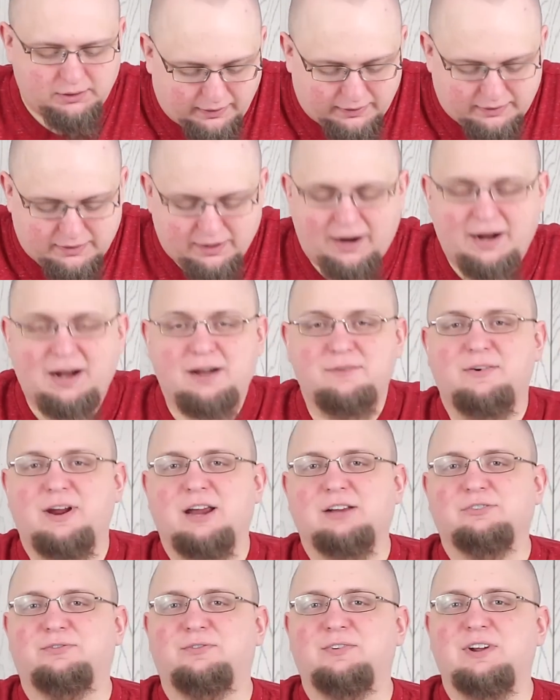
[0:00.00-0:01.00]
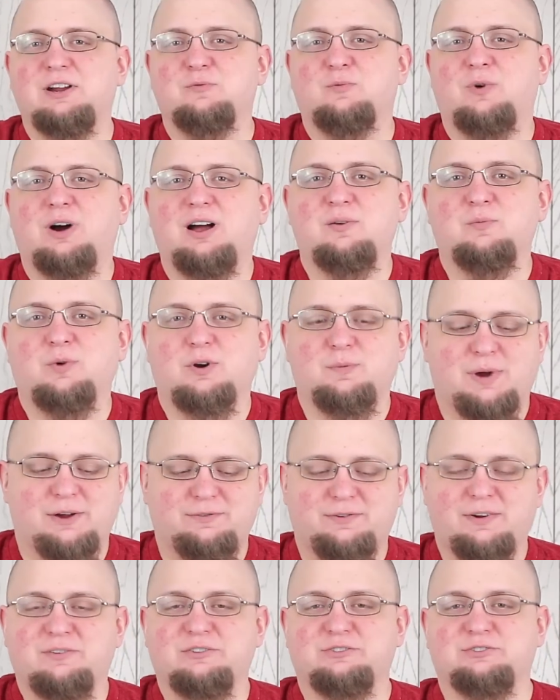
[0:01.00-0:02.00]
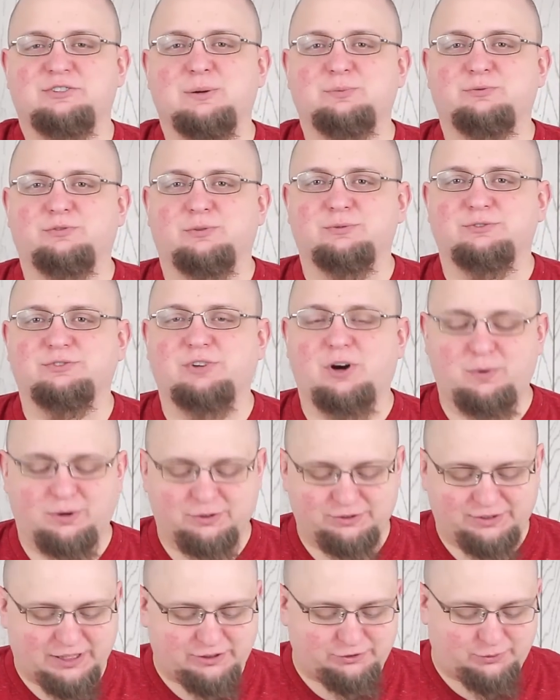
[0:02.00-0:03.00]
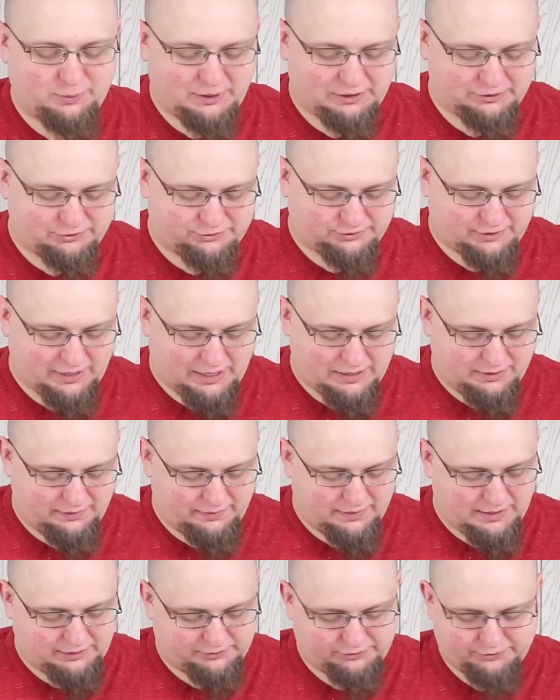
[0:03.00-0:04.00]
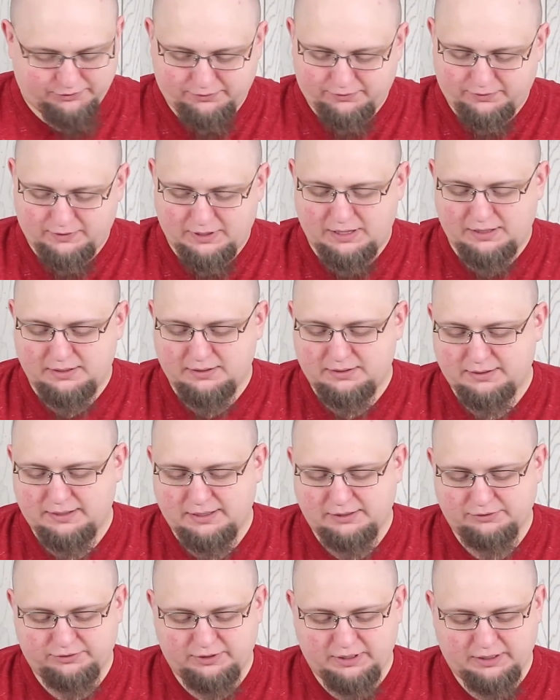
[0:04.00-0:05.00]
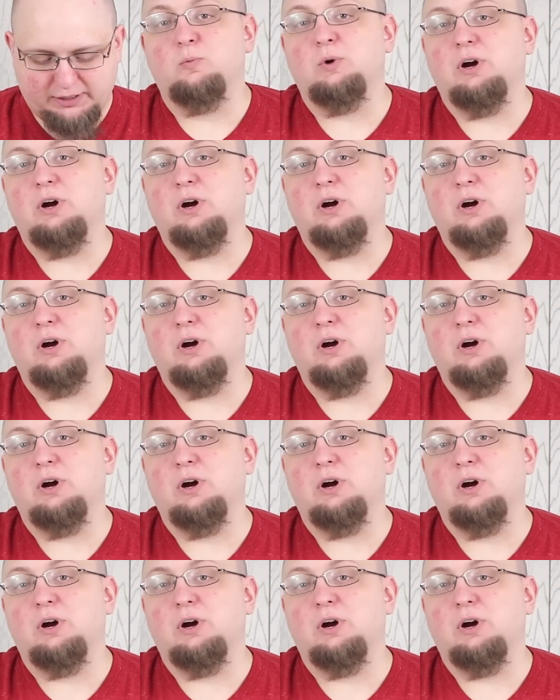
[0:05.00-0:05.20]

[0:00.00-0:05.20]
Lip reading: The TIE Advanced V1, one of my favorite ships from Star Wars X-Wing, is statted. That's fantastic.